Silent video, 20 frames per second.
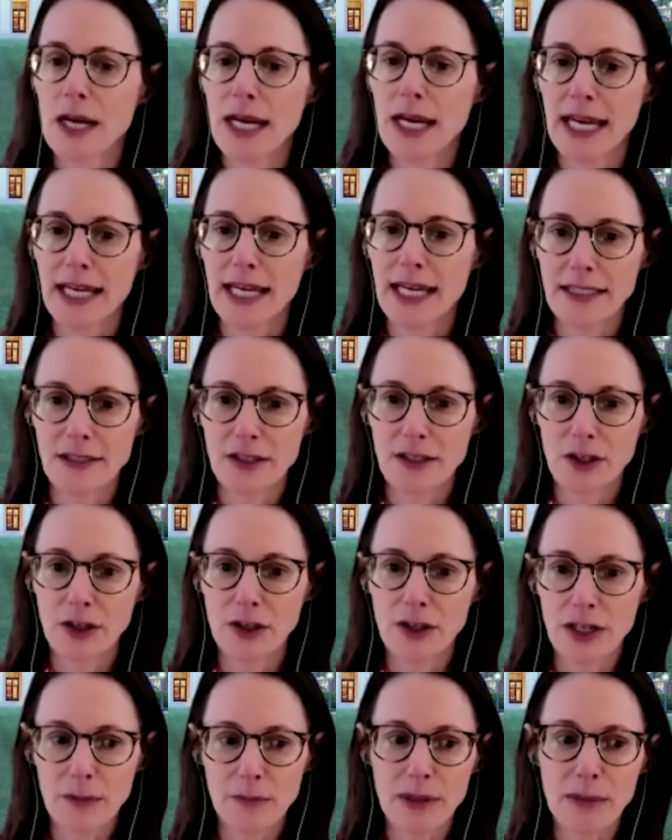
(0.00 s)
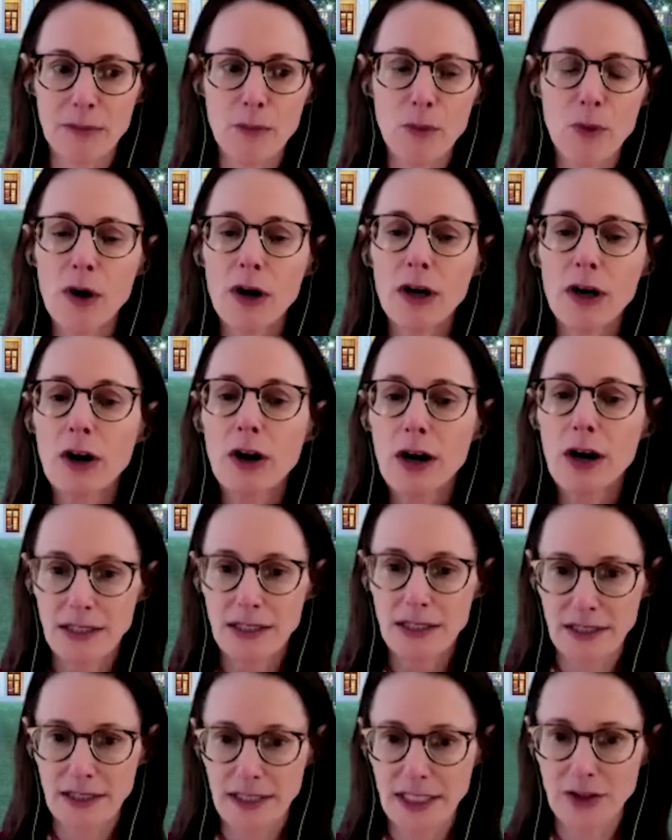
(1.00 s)
is going to be more
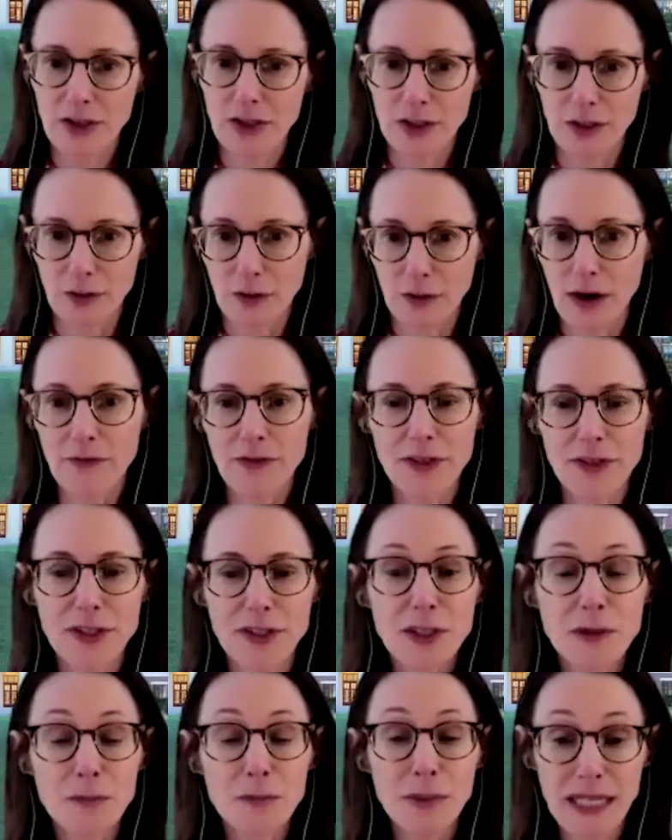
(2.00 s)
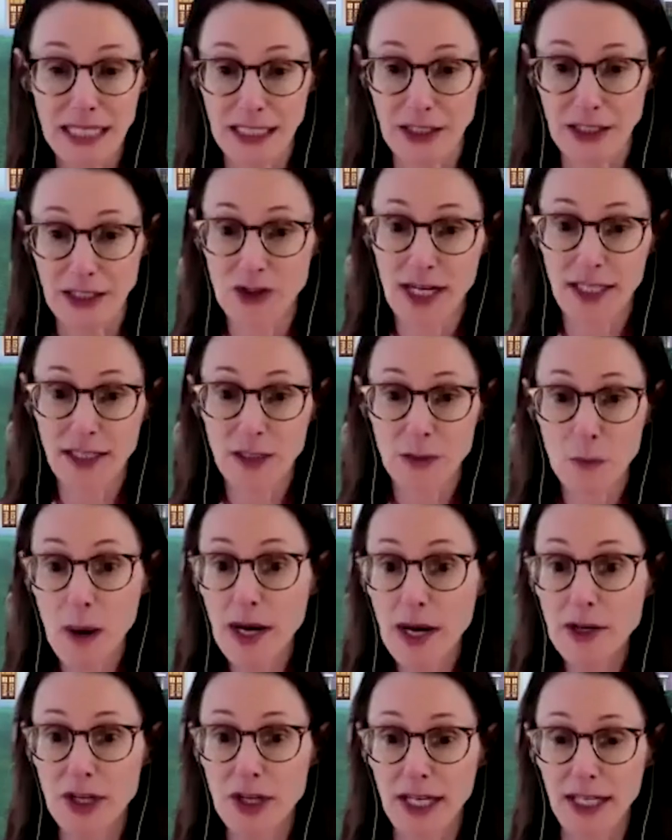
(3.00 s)
costly too, of the speech and
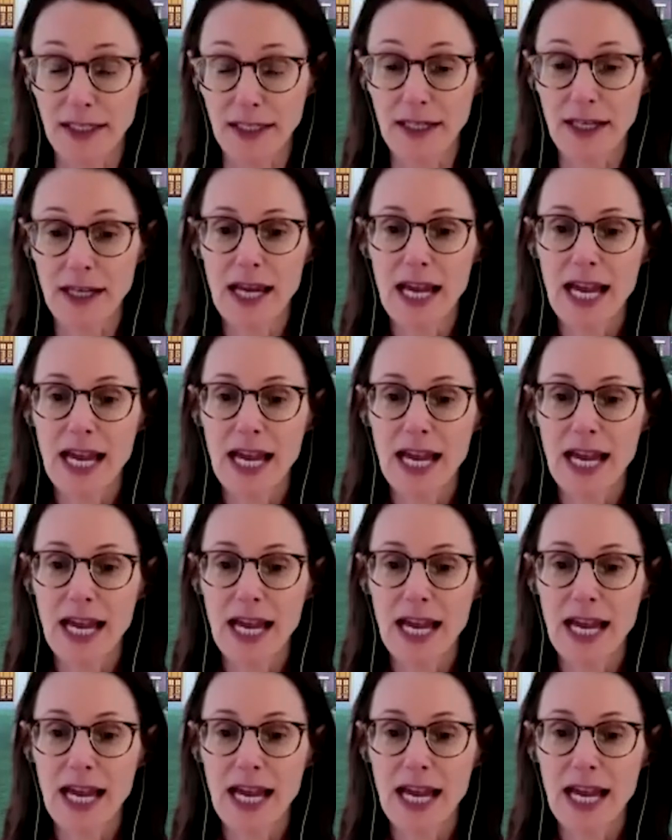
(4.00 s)
expression,